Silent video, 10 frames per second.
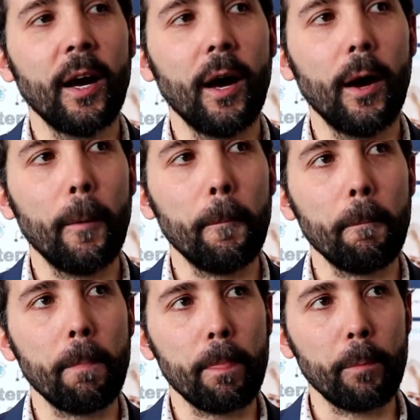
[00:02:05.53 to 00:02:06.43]

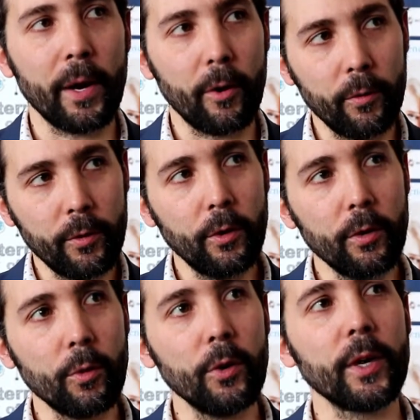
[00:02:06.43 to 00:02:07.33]
But overall,
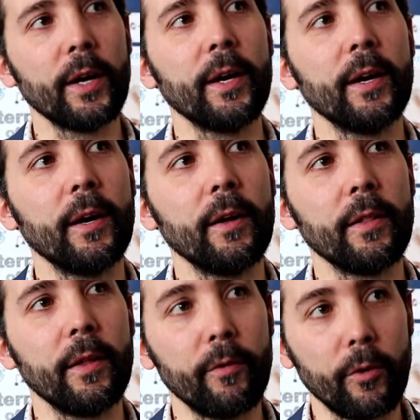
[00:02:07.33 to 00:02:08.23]
if we look at
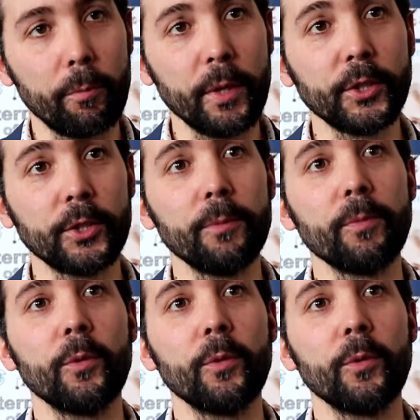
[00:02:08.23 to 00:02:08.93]
the overall picture,